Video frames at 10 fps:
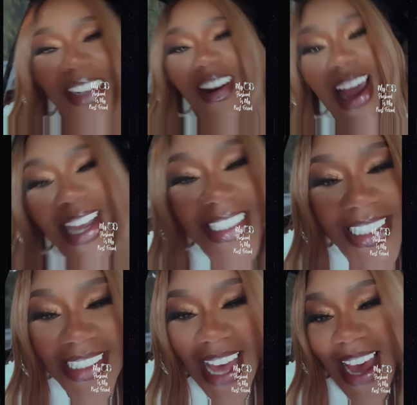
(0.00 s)
get on
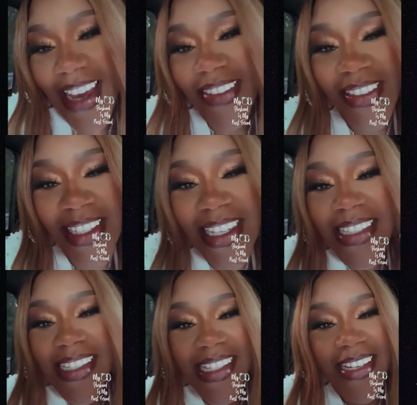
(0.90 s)
IG
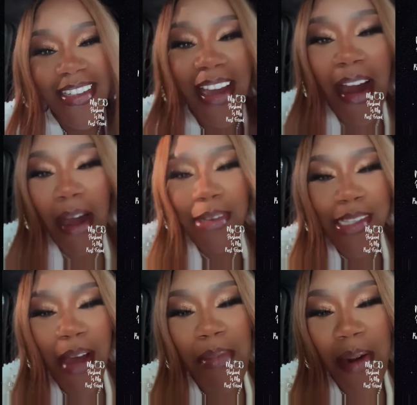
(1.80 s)
Live to tell y'all I
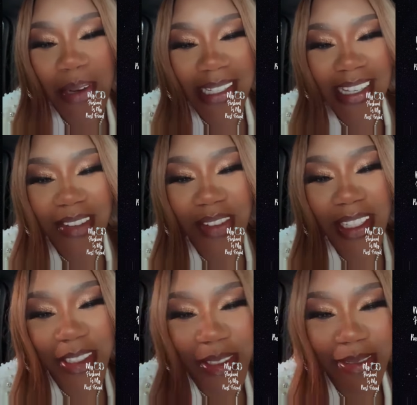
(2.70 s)
was on my way to the
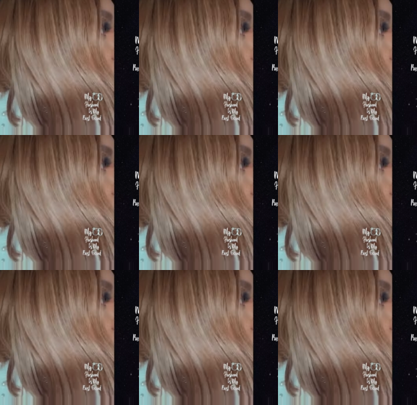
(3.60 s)
venue.